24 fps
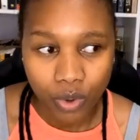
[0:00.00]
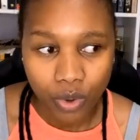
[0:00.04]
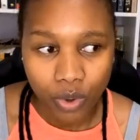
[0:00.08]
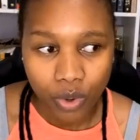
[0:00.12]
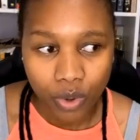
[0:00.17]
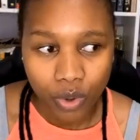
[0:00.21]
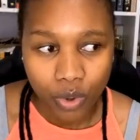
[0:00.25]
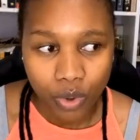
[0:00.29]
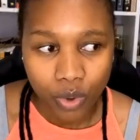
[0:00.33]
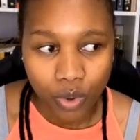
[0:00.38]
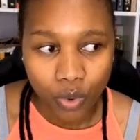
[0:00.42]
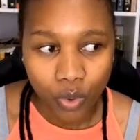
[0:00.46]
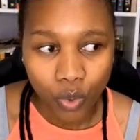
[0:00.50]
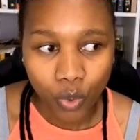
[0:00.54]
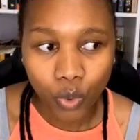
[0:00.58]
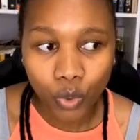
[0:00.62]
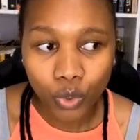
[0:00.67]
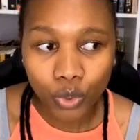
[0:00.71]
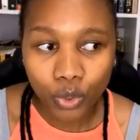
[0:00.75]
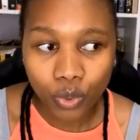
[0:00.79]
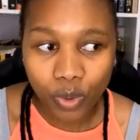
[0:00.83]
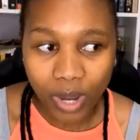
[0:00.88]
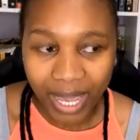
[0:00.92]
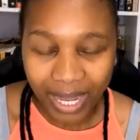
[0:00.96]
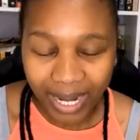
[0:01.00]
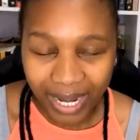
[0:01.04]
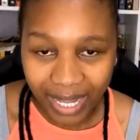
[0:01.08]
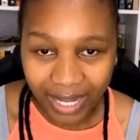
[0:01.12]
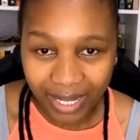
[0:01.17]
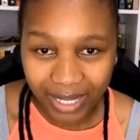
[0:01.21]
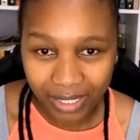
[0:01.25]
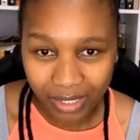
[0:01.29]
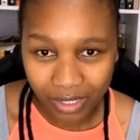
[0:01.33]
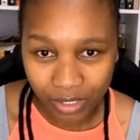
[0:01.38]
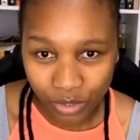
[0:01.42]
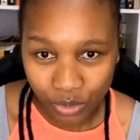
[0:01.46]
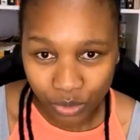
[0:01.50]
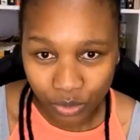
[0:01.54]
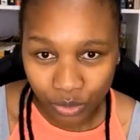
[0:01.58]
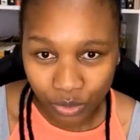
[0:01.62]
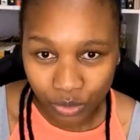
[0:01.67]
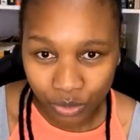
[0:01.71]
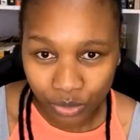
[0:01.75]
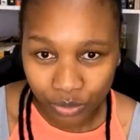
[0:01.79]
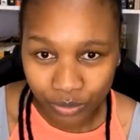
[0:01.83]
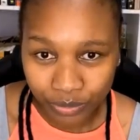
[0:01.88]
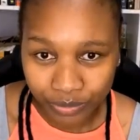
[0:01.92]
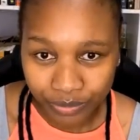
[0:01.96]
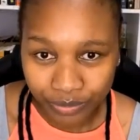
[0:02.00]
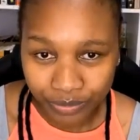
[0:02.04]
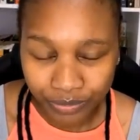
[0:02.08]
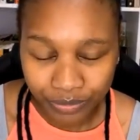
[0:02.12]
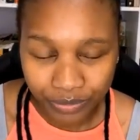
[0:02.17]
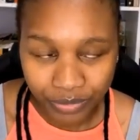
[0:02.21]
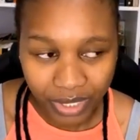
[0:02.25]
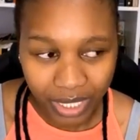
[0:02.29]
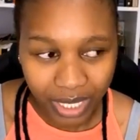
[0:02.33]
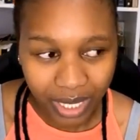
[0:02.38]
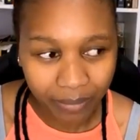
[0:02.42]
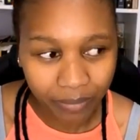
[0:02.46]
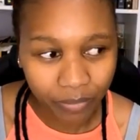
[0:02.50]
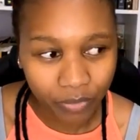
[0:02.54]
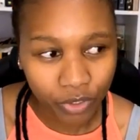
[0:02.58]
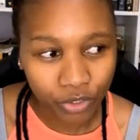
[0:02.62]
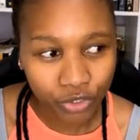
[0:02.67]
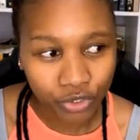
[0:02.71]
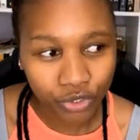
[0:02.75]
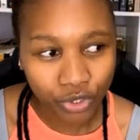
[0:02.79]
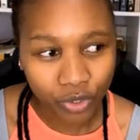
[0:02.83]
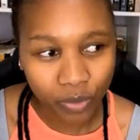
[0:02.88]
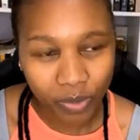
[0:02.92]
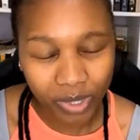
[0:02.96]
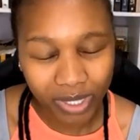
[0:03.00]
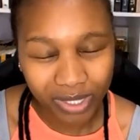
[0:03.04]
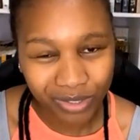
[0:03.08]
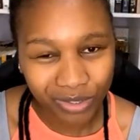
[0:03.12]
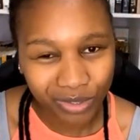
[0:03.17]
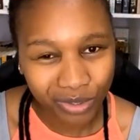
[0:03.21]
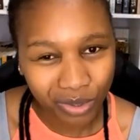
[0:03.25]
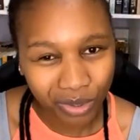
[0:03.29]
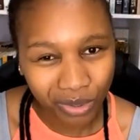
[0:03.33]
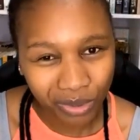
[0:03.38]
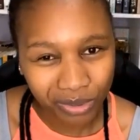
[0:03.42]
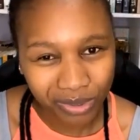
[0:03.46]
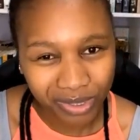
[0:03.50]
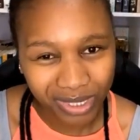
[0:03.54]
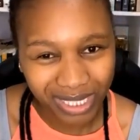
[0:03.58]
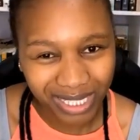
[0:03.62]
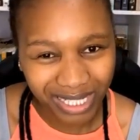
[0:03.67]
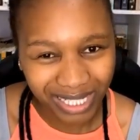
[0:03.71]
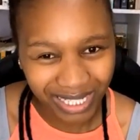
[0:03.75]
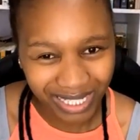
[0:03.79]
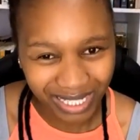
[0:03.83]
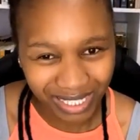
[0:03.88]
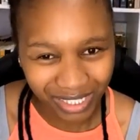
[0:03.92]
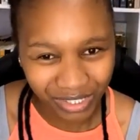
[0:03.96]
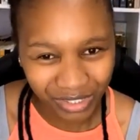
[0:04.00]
Ho rwala ka Sesotho. I'm not sure what it's called in English.